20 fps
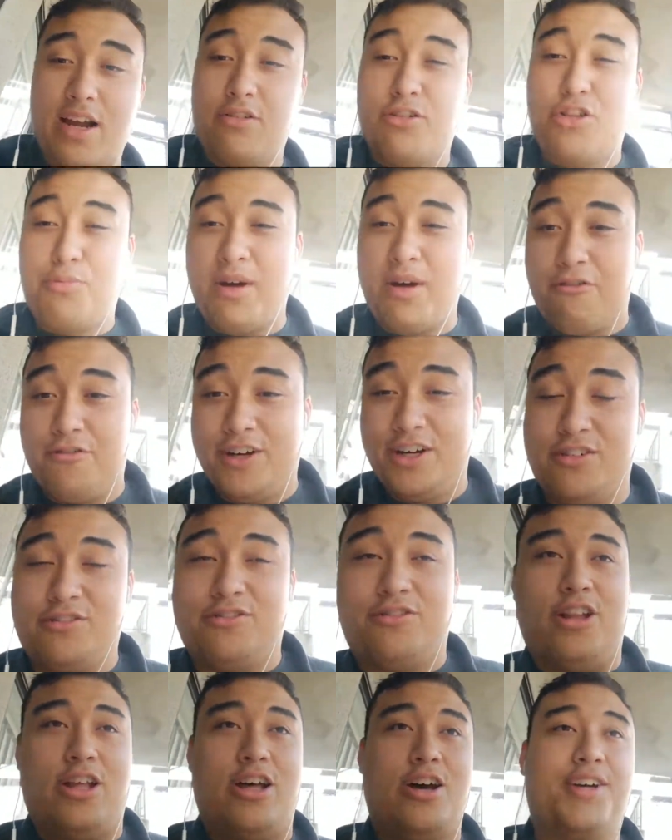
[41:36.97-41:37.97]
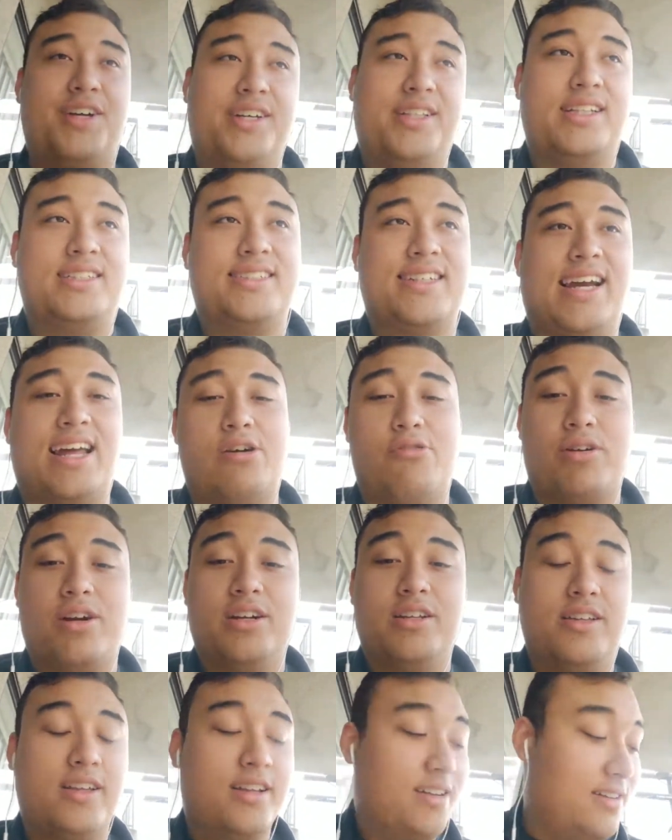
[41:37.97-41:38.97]
with my phone vlogging. That's kind of
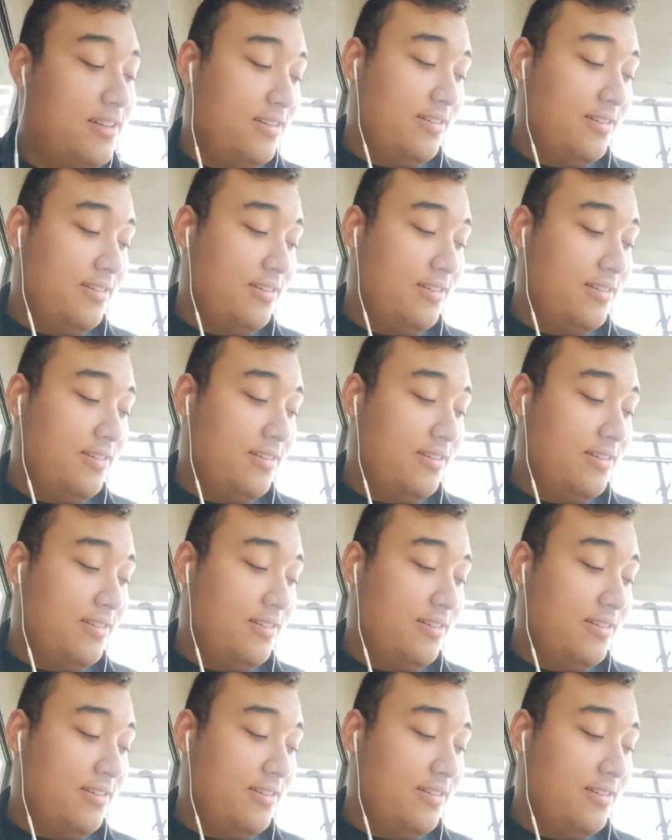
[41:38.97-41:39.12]
weird though.